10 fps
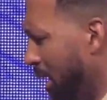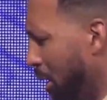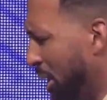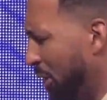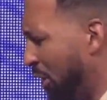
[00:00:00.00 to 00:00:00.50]

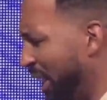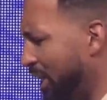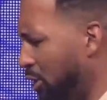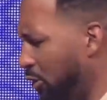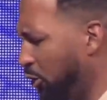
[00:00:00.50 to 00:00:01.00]
We thank
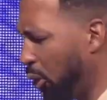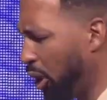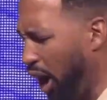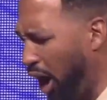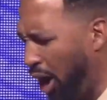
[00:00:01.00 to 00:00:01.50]
you
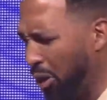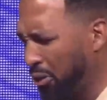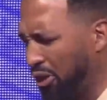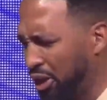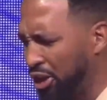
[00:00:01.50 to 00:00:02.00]
for all
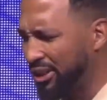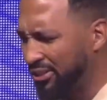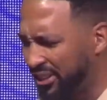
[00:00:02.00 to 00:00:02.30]
the good